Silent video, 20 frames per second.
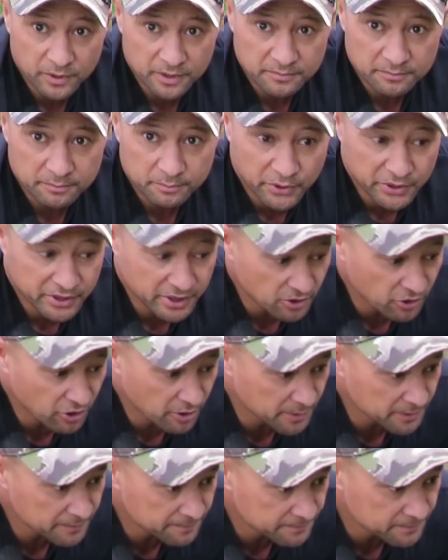one, body
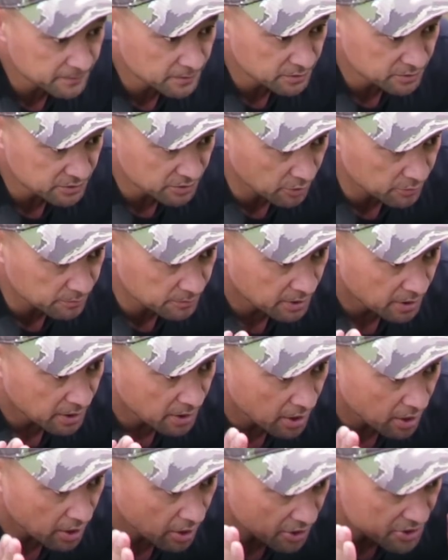alignment. So
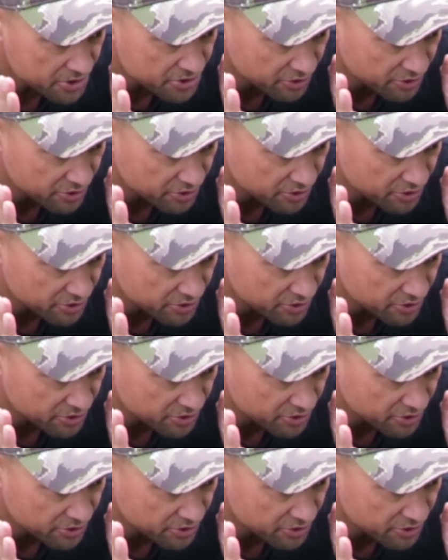I